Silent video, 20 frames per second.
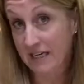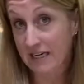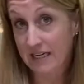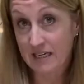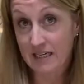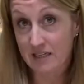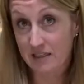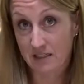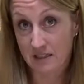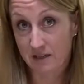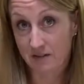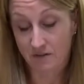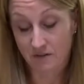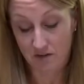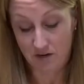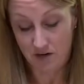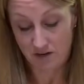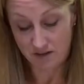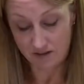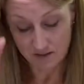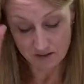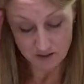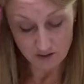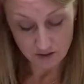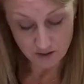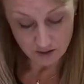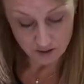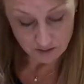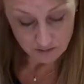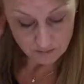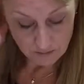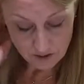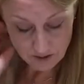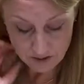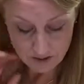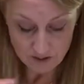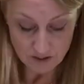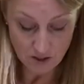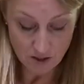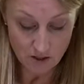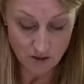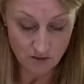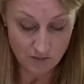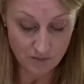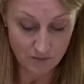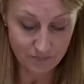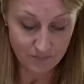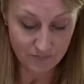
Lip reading: easy for us to do. So